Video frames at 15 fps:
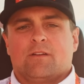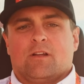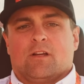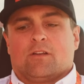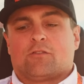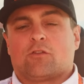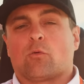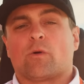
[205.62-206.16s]

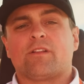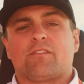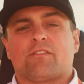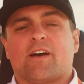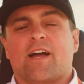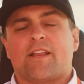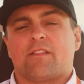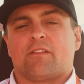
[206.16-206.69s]
So we're
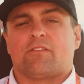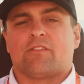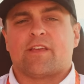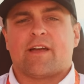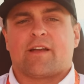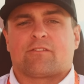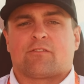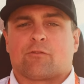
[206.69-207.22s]
inside of the
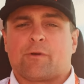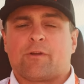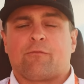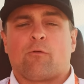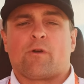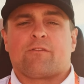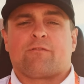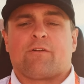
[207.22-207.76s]

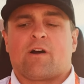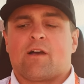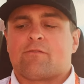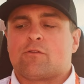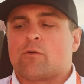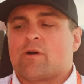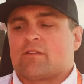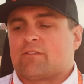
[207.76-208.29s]

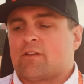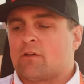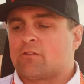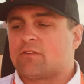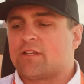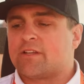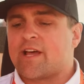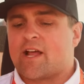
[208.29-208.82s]

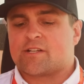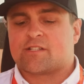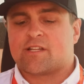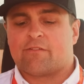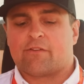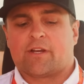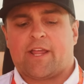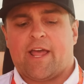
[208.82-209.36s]

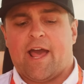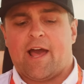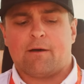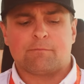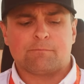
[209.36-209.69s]
ZX345USLC-7 cab.